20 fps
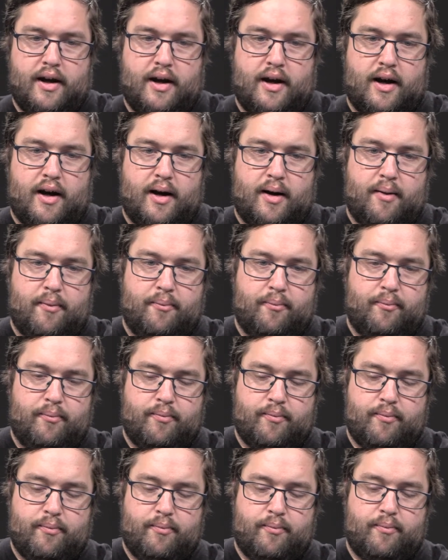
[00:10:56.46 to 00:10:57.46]

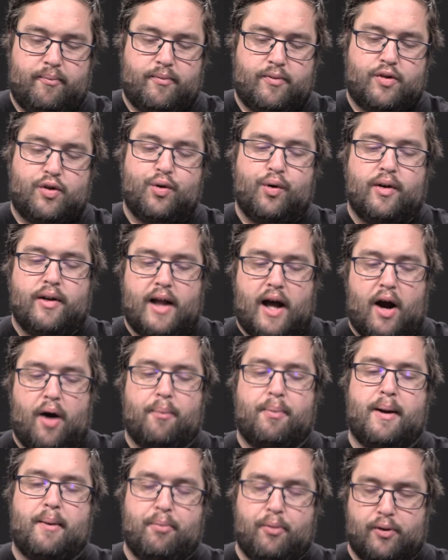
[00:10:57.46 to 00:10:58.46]
to allow
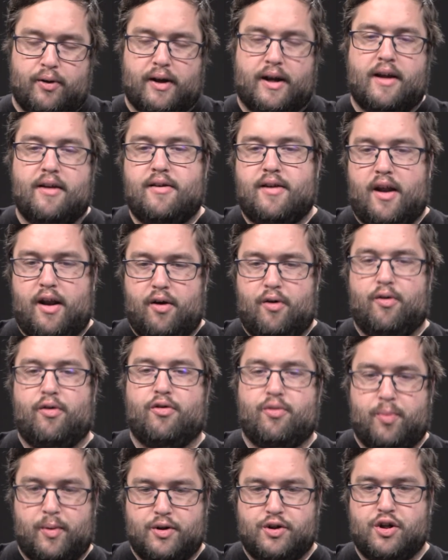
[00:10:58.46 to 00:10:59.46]
people to continue to
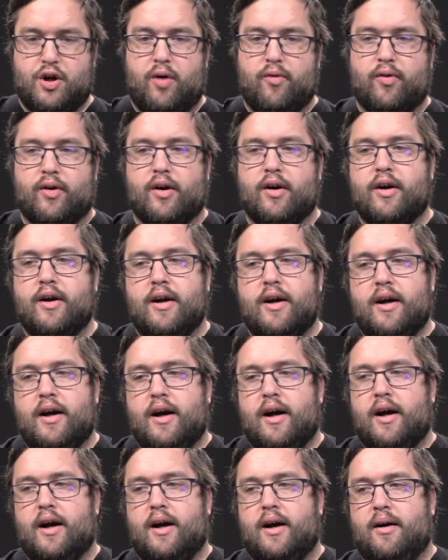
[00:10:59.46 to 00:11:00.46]
switch over.
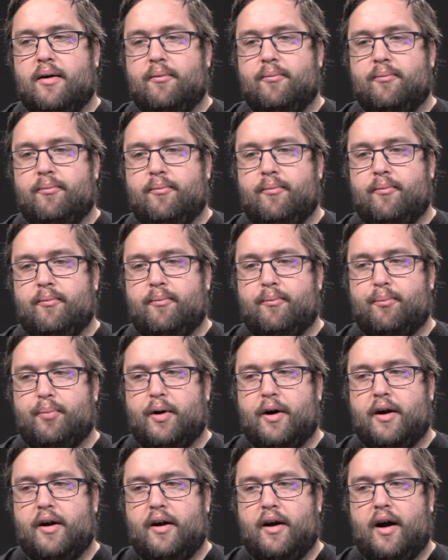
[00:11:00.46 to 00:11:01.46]

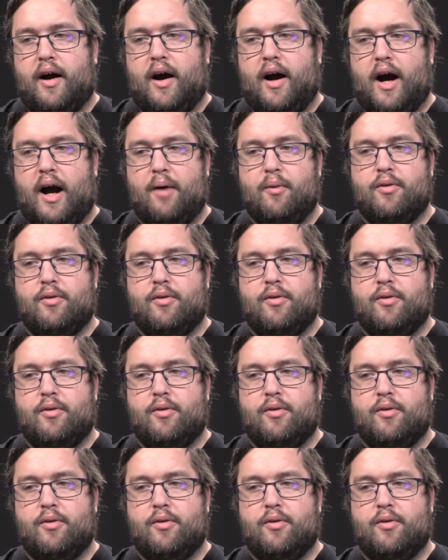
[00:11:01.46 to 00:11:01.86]
But I